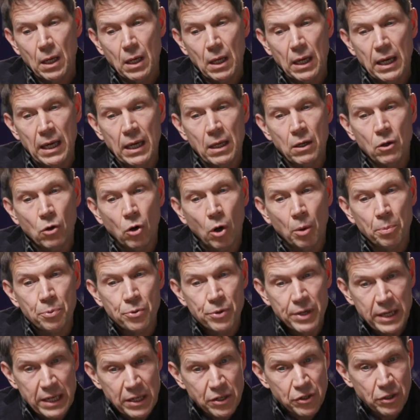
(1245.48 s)
in
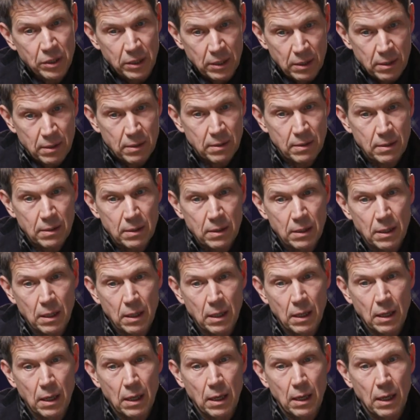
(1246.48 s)
corporations,
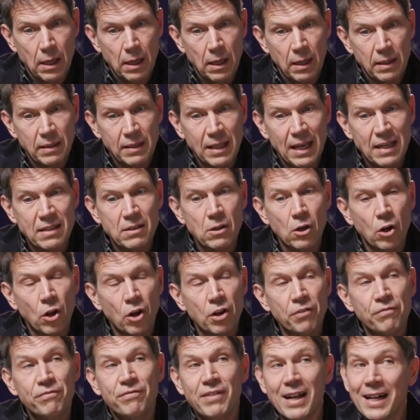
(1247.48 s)
there's a lot
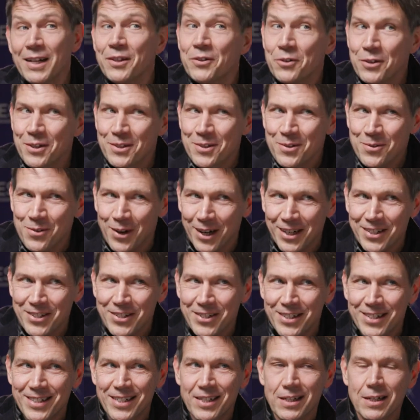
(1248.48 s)
of value
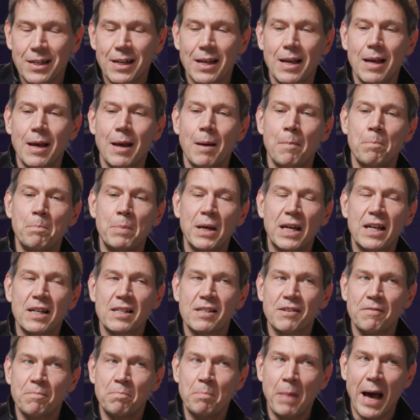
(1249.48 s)
destruction because
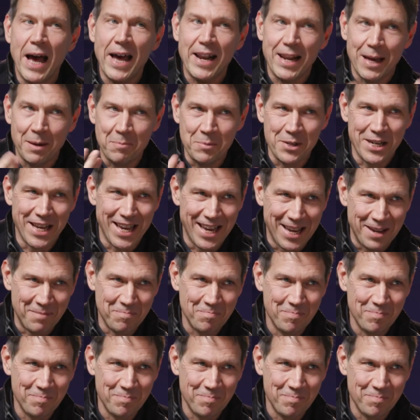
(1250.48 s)
of bad M&A.